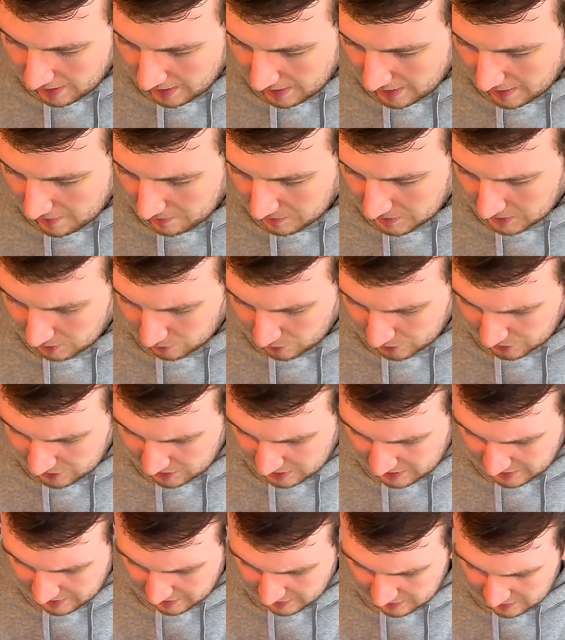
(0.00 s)
There
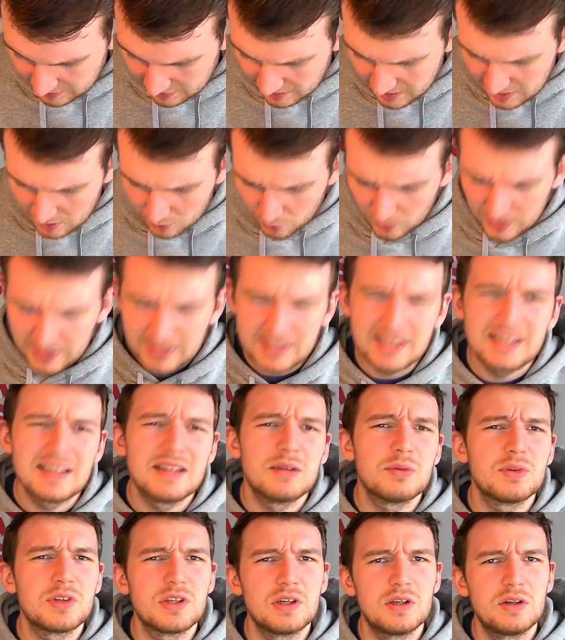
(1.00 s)
was weirdly,
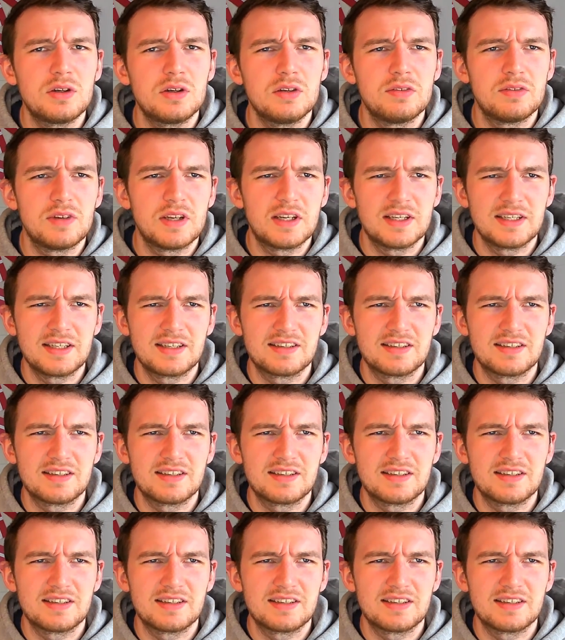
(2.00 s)
there was a lot of